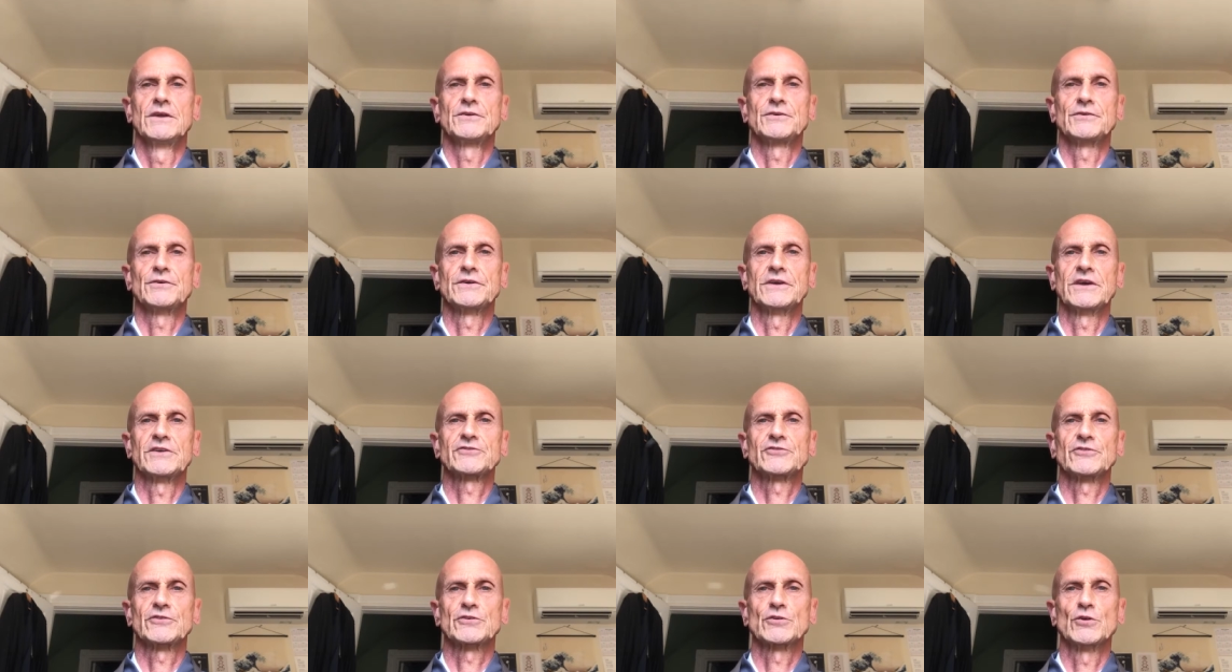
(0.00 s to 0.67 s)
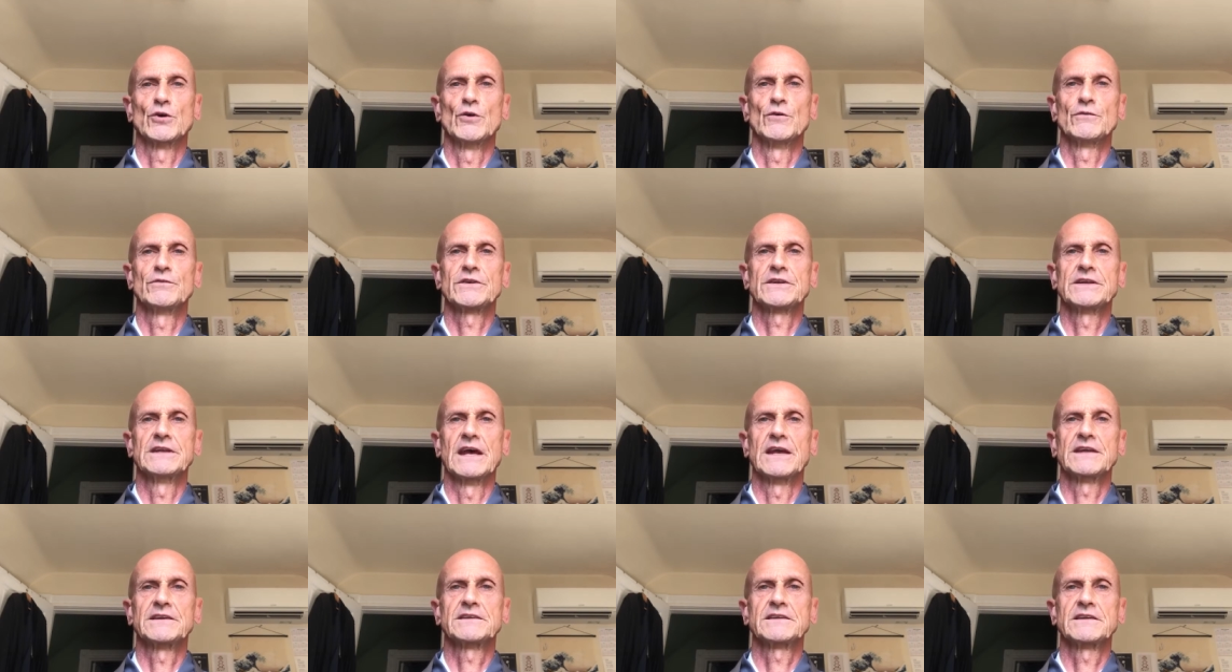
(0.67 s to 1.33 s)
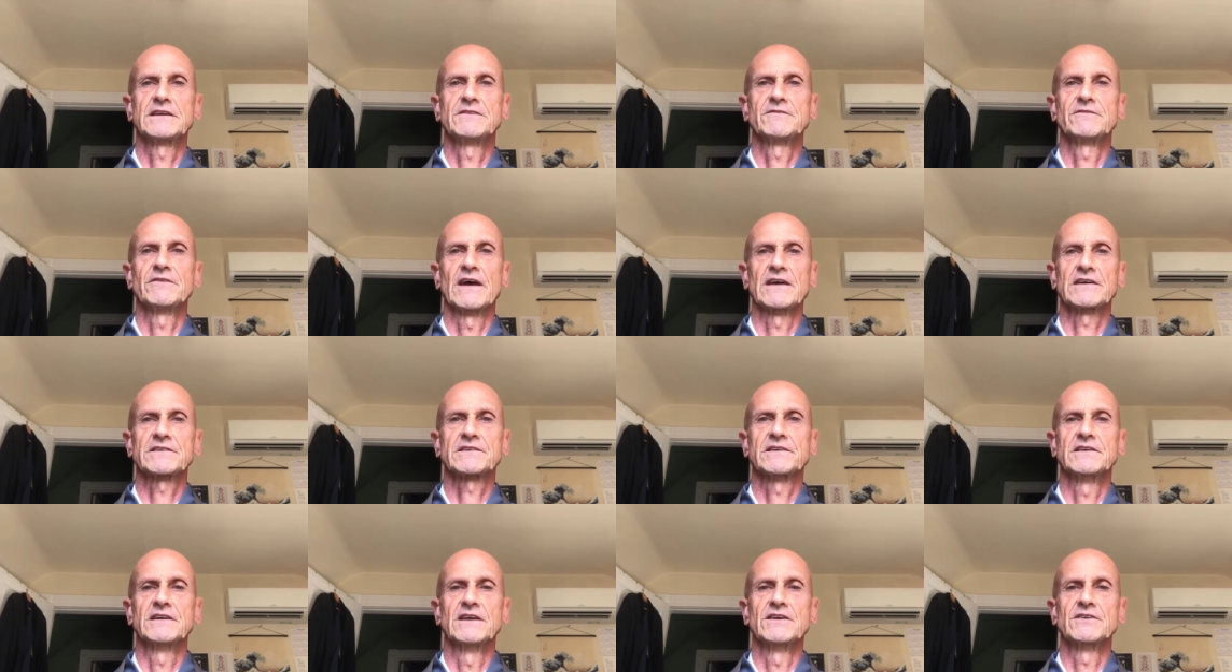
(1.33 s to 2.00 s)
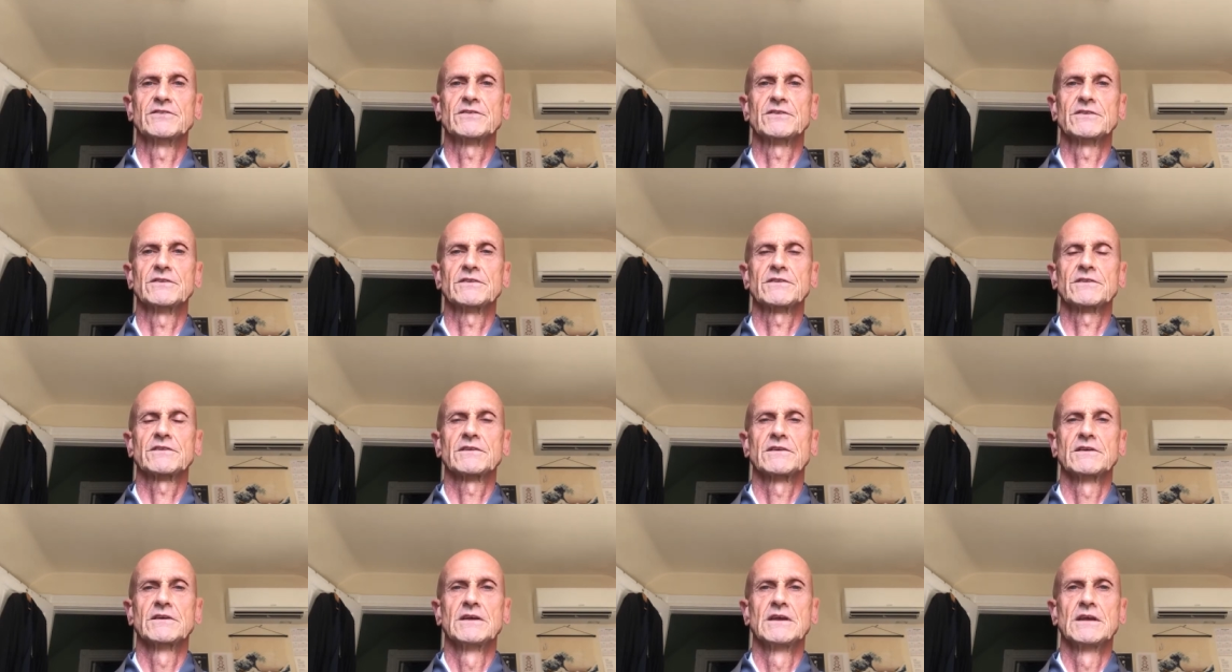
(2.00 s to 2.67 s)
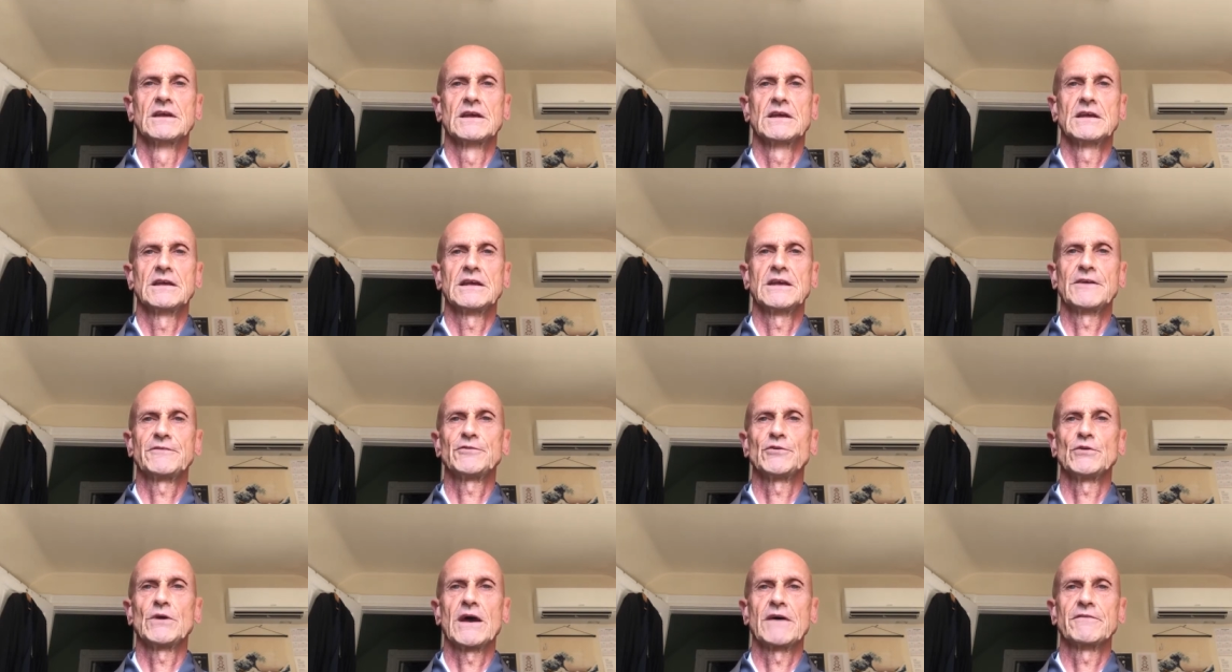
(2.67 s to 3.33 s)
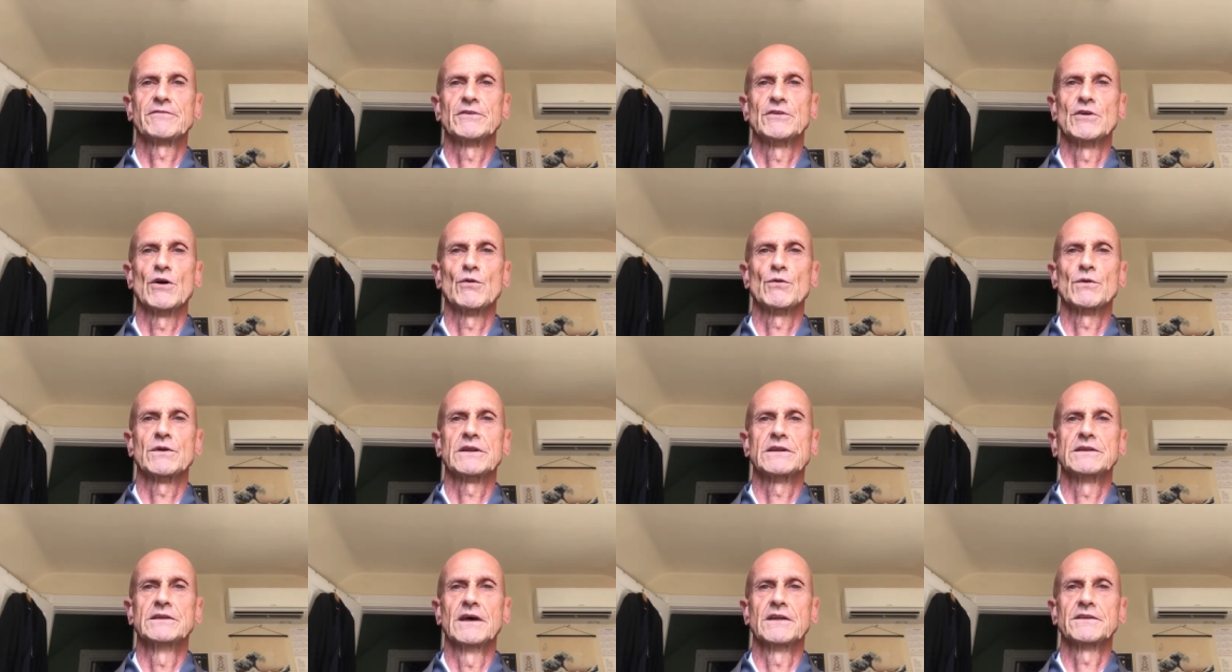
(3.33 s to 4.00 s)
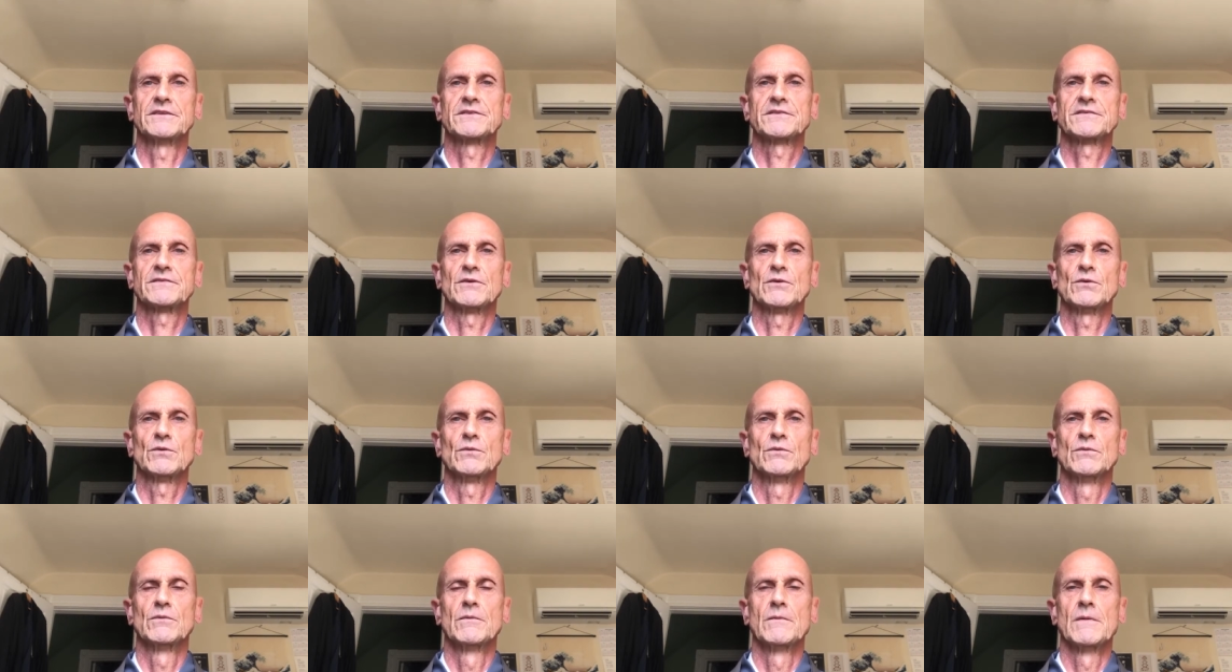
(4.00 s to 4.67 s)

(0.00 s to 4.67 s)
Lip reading: to get your COVID-19 vaccinations, if you haven't already done so,